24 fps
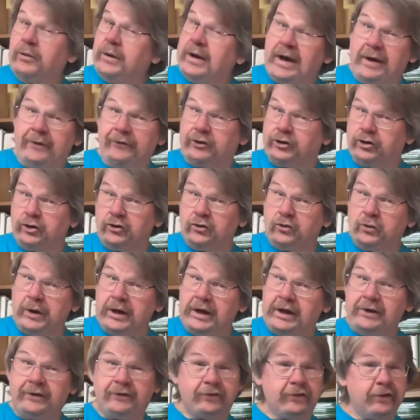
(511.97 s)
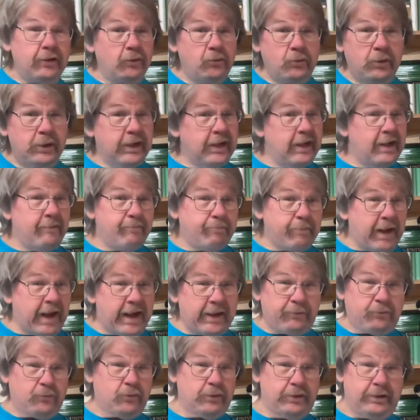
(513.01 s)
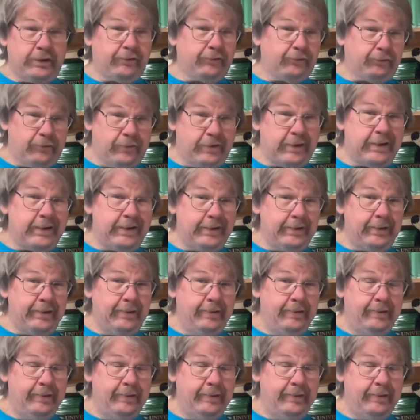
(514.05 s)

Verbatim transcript: We have good weeks and we have bad weeks, right?